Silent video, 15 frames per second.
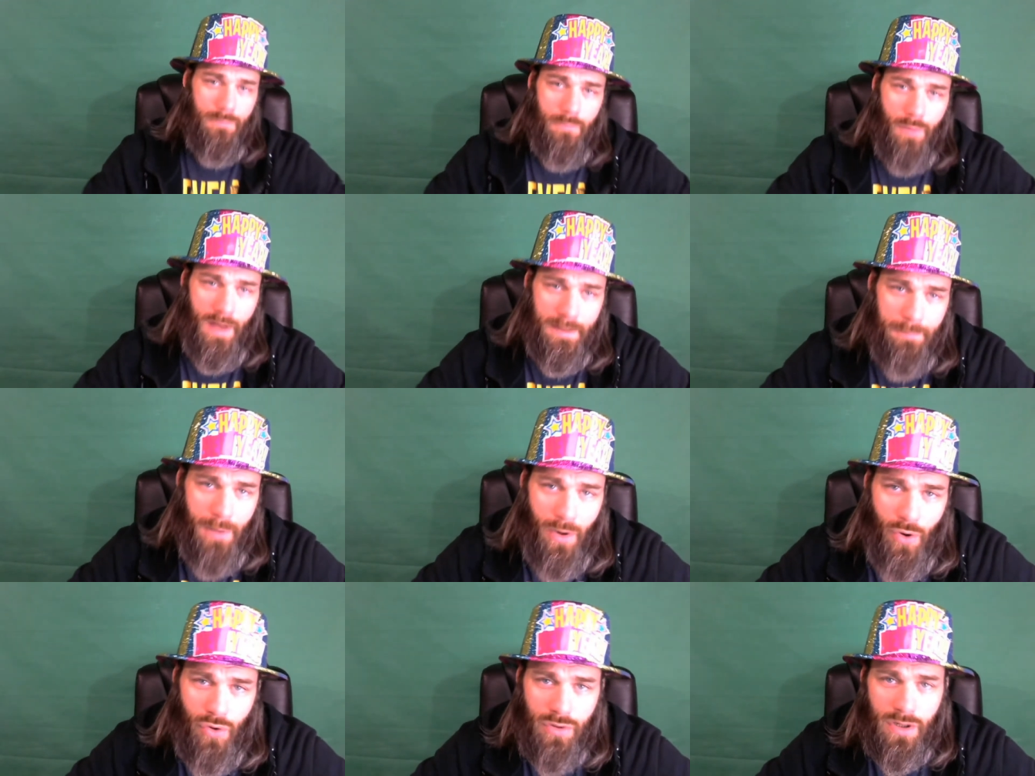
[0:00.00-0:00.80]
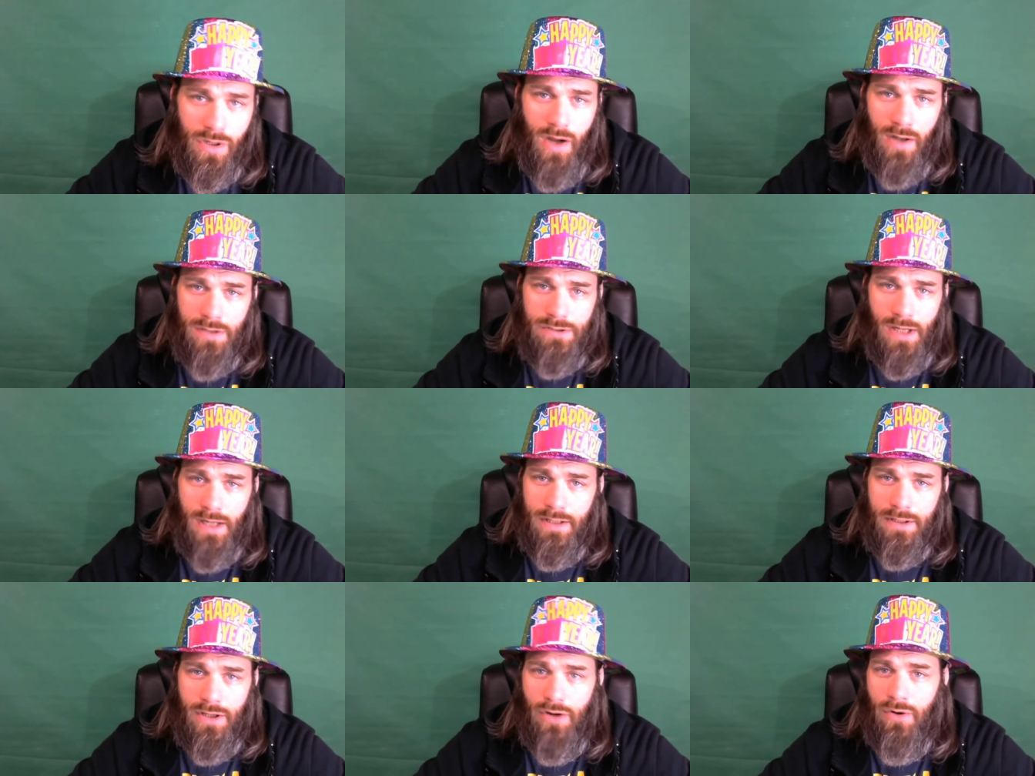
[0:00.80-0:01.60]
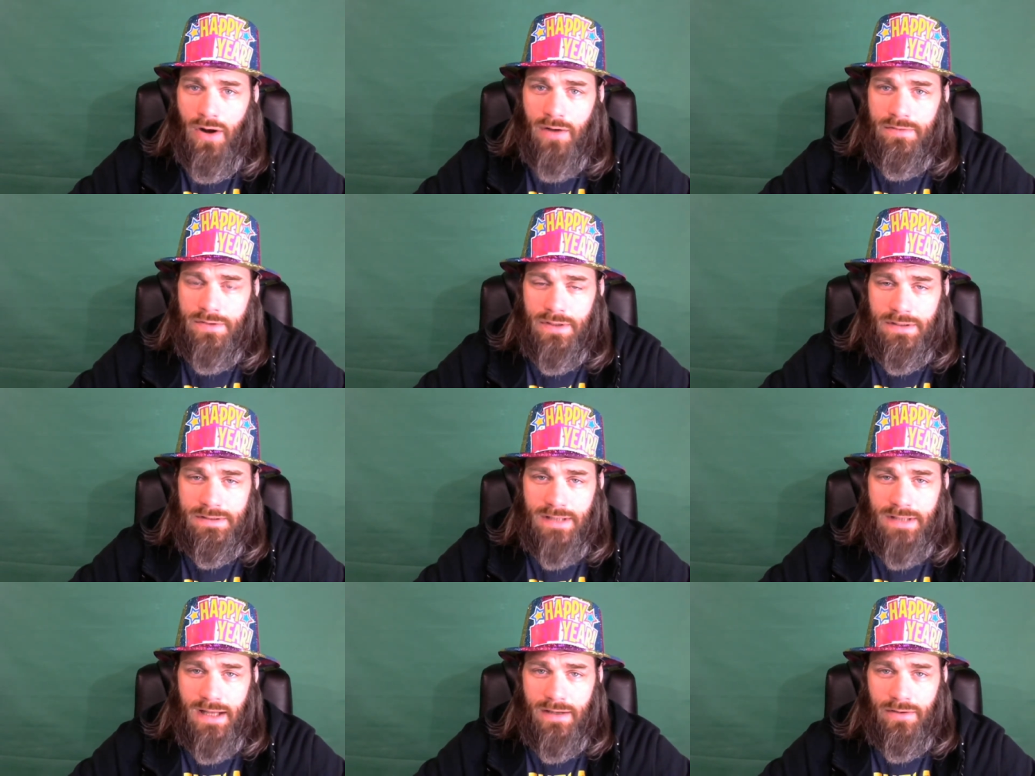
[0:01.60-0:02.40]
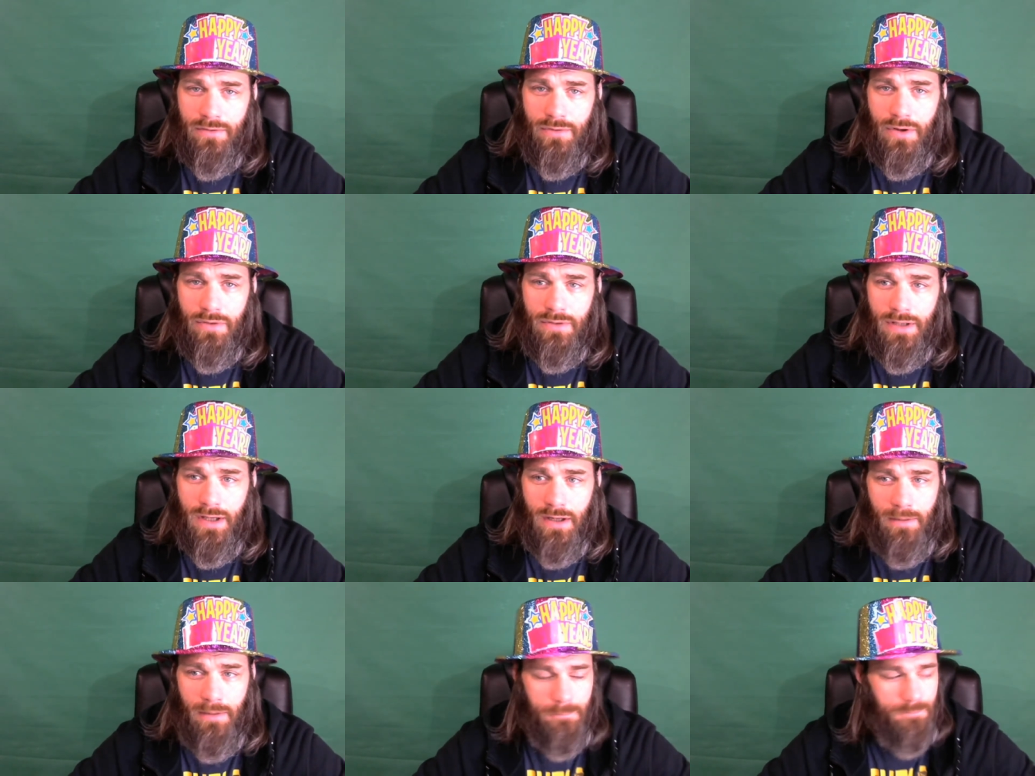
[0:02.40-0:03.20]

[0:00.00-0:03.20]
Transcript: wrecked my whole car trying to go off to the side of the road there.